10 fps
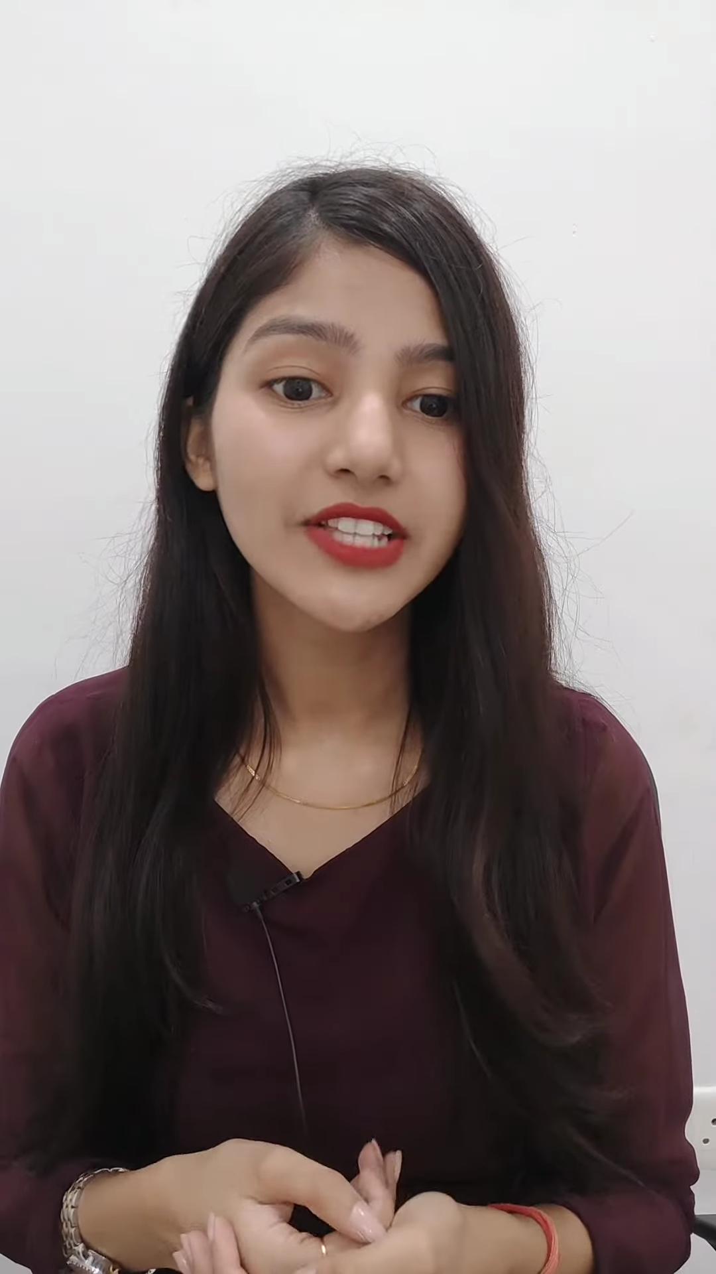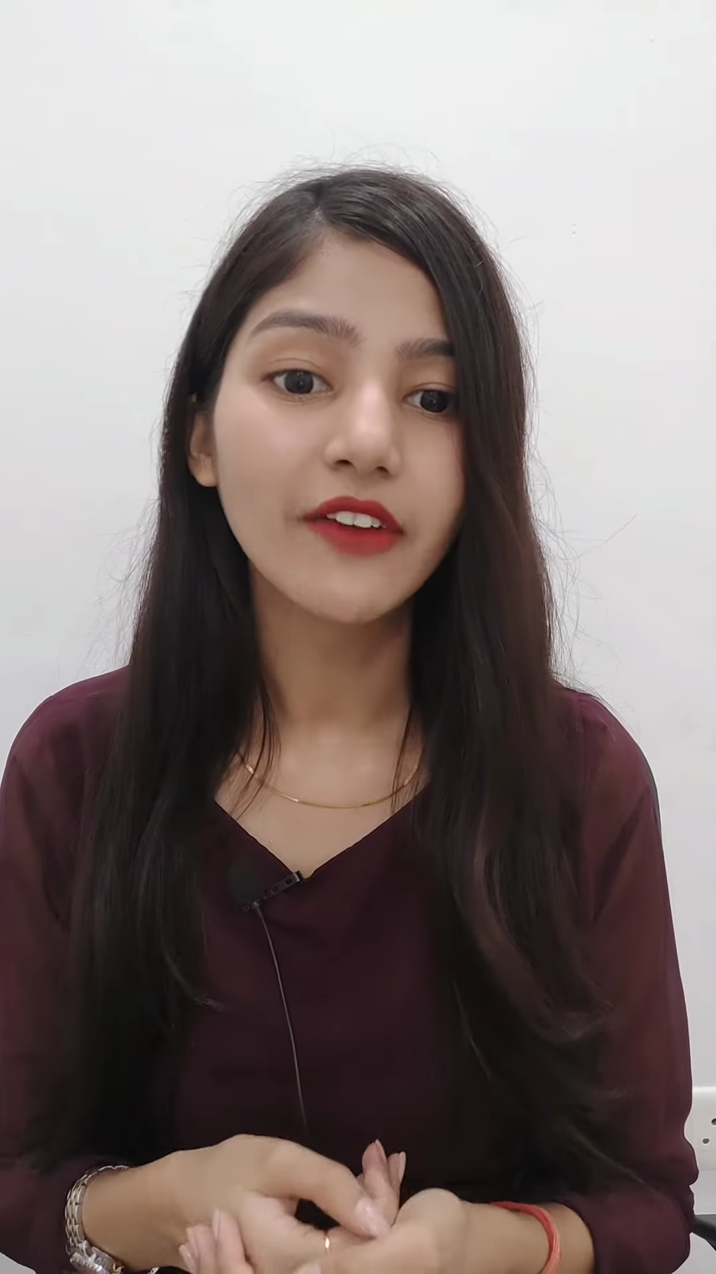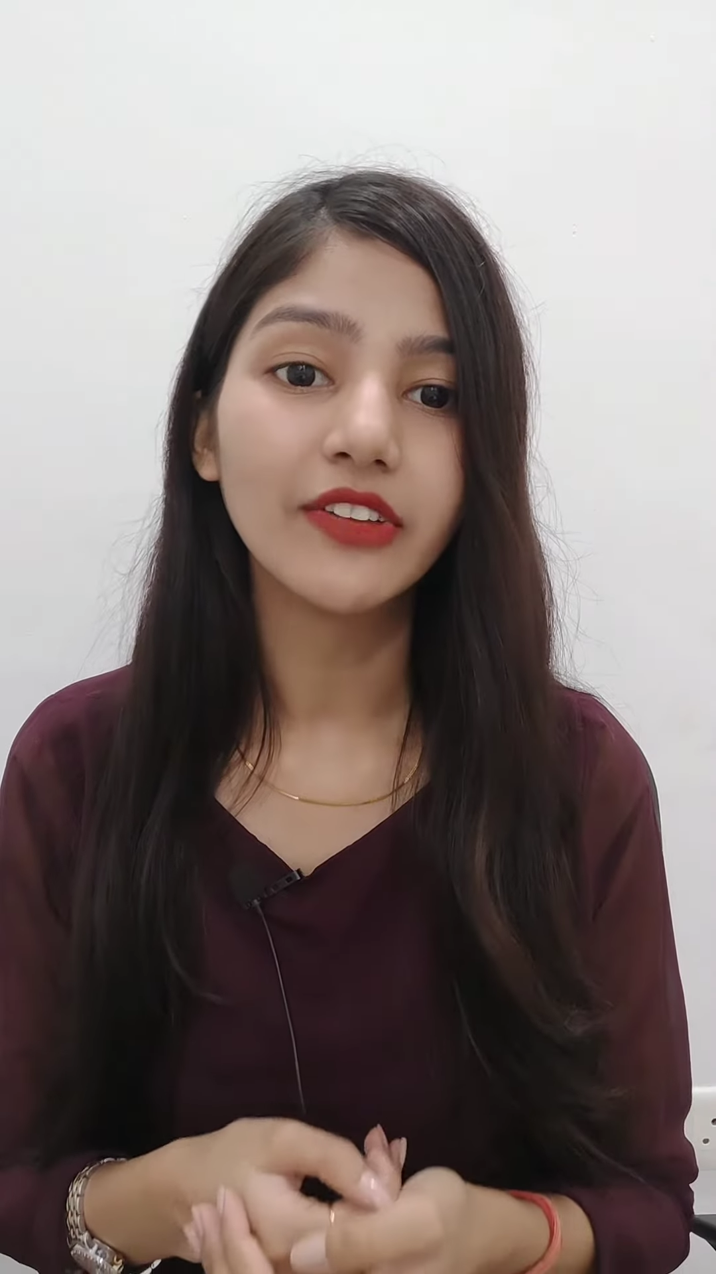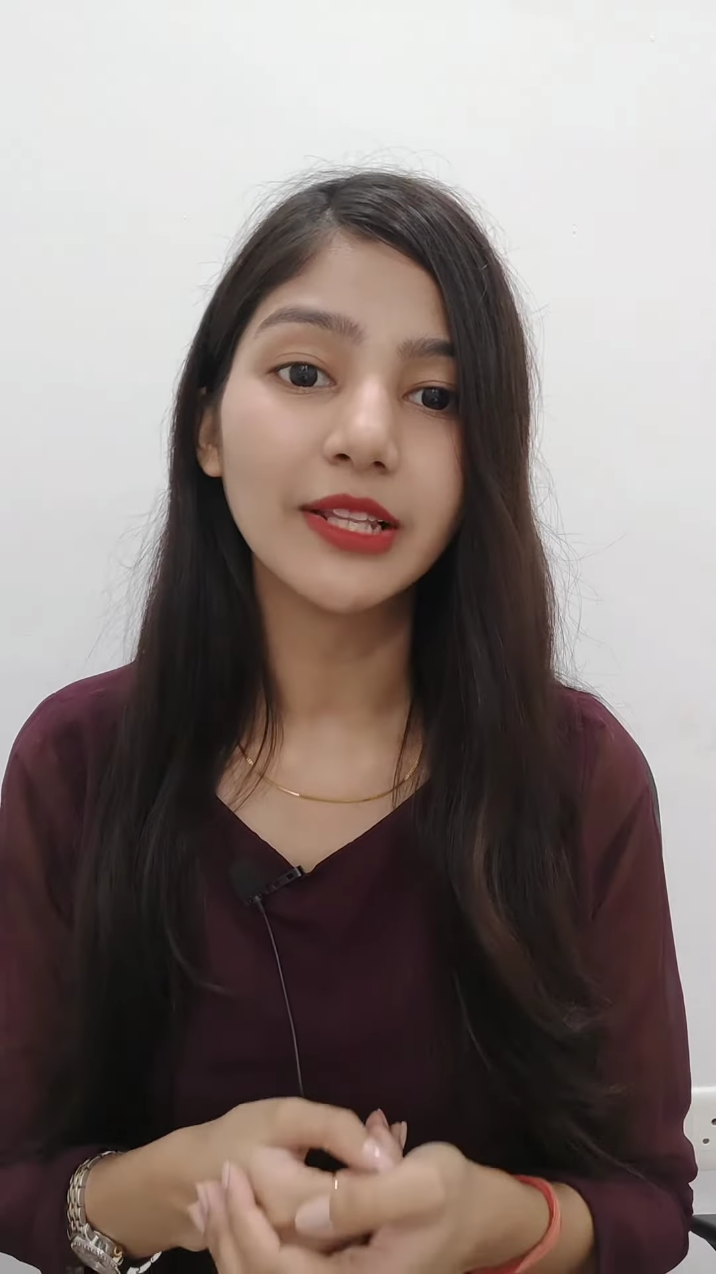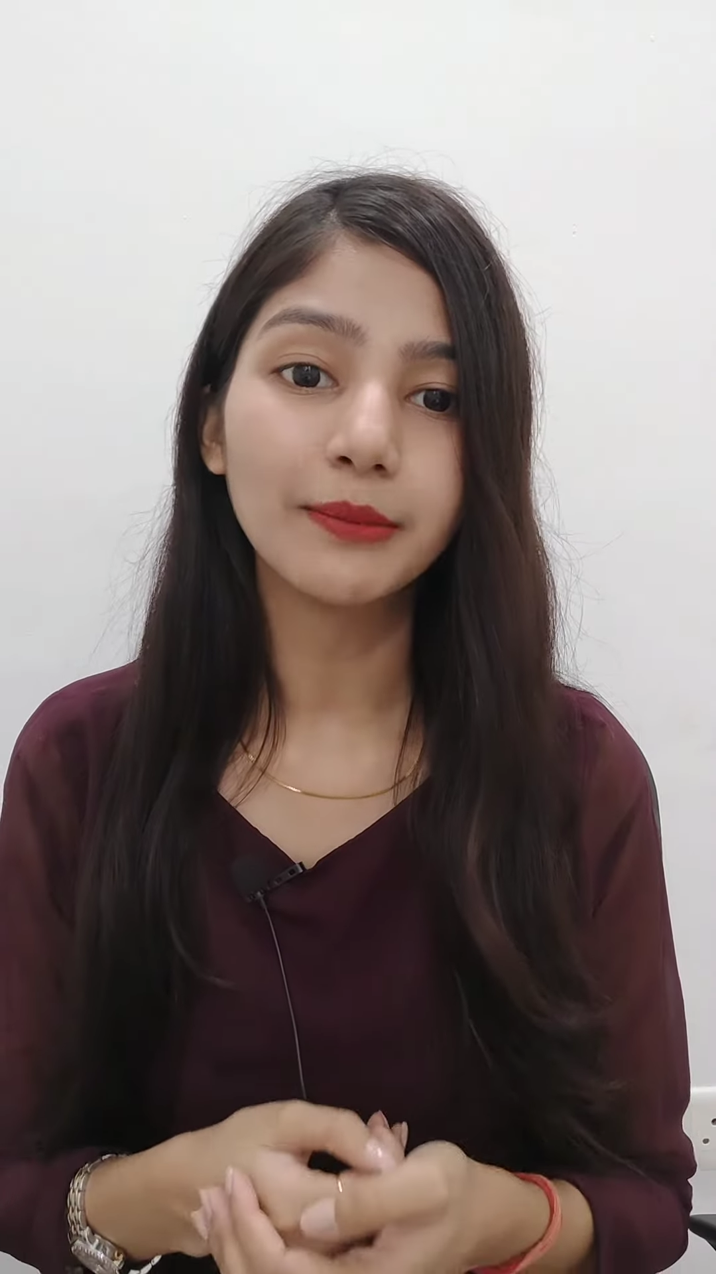
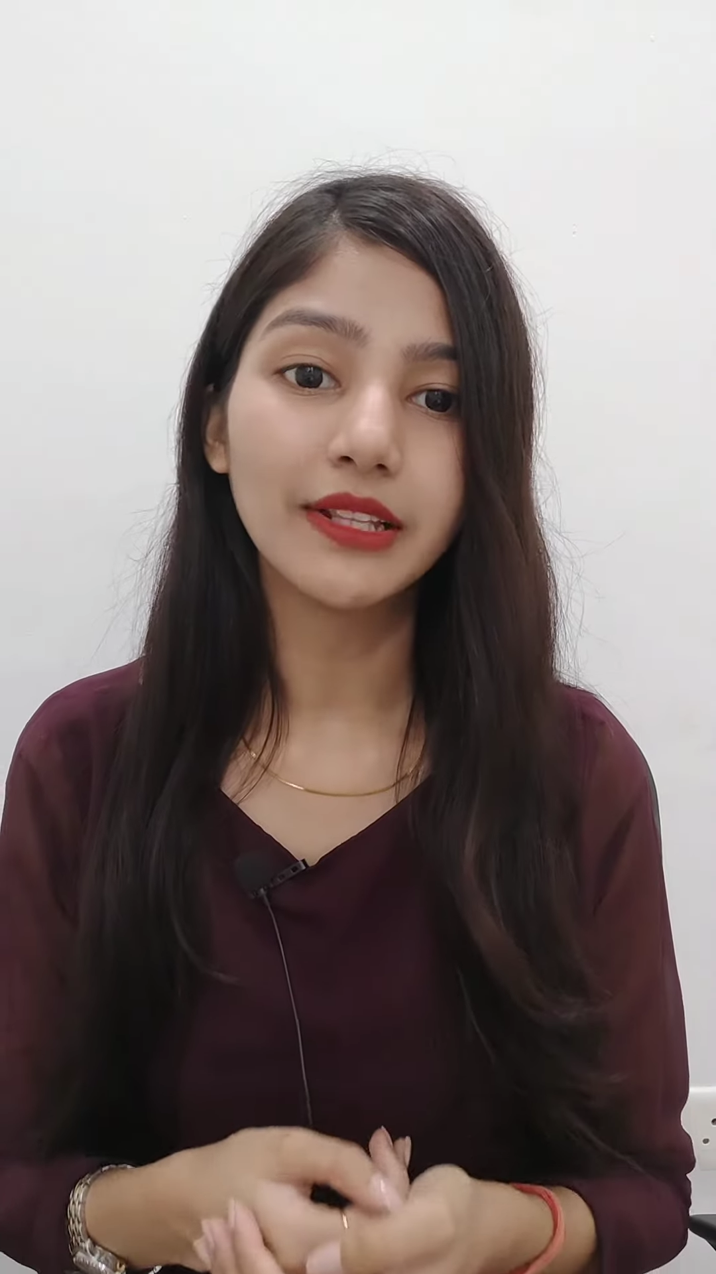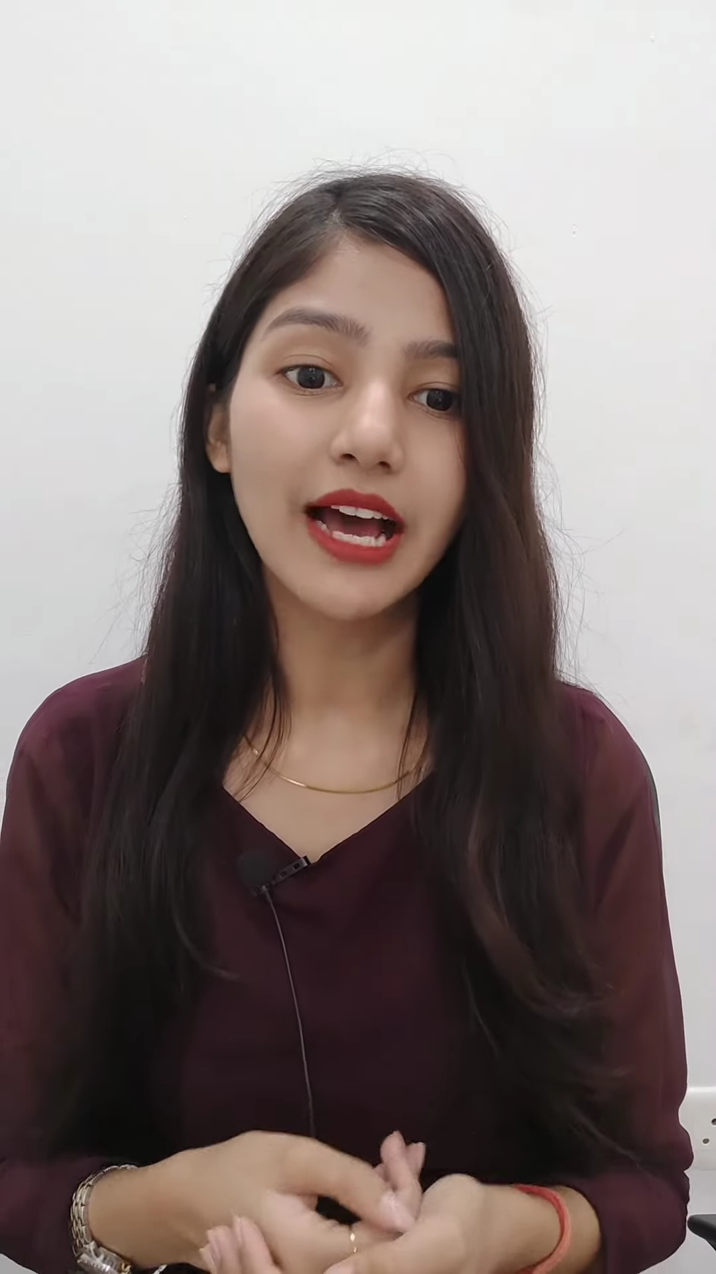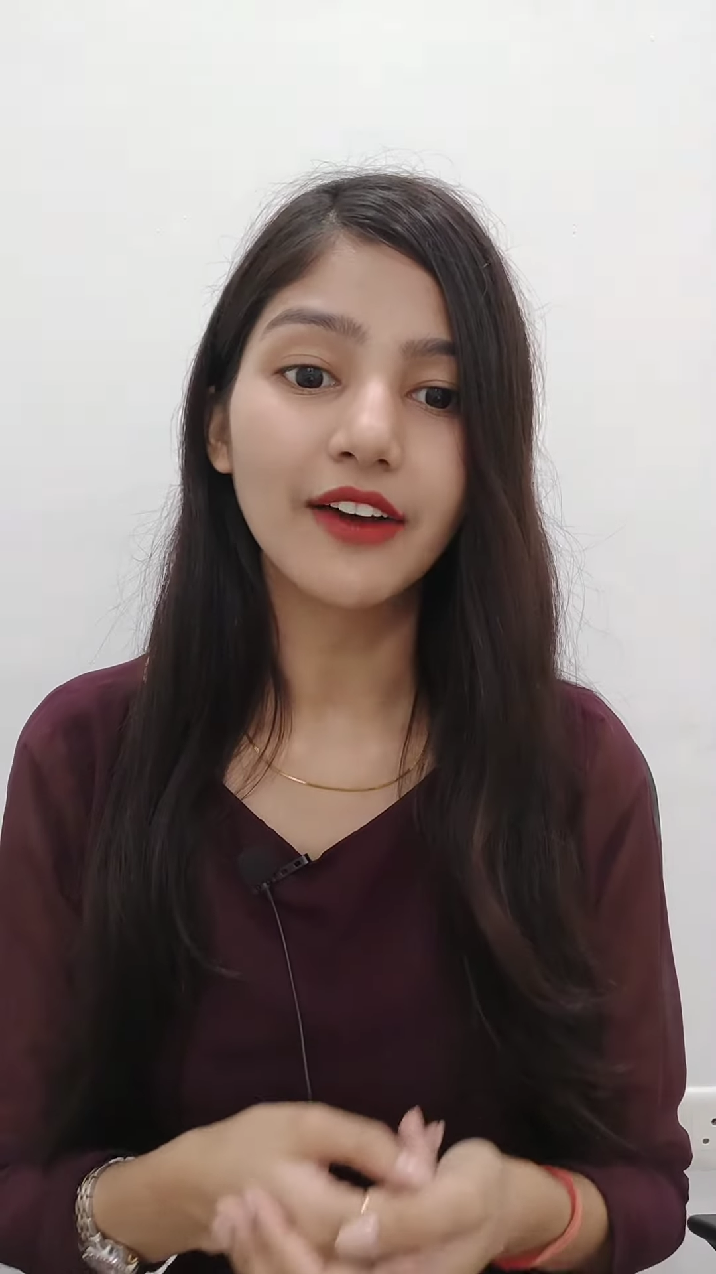available